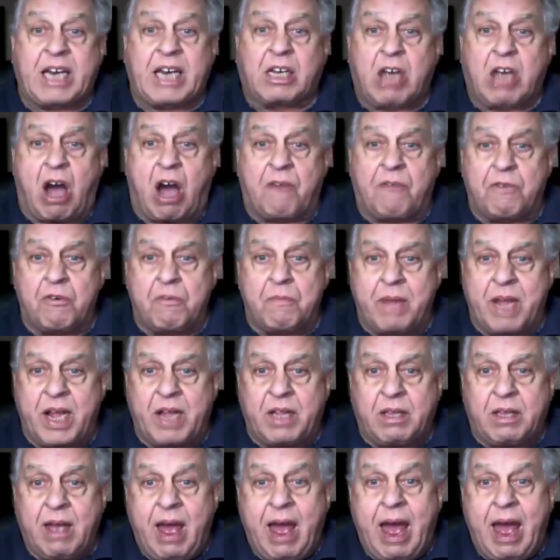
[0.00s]

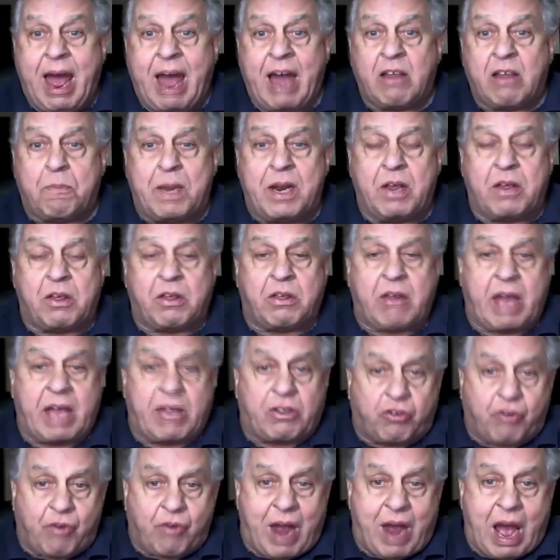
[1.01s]
government has been a
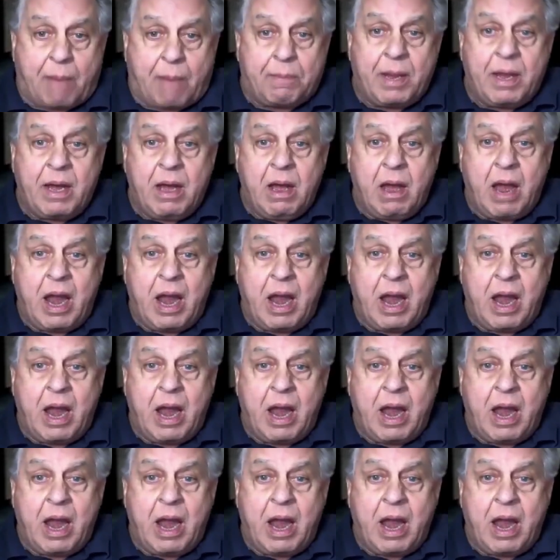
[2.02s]
satrap,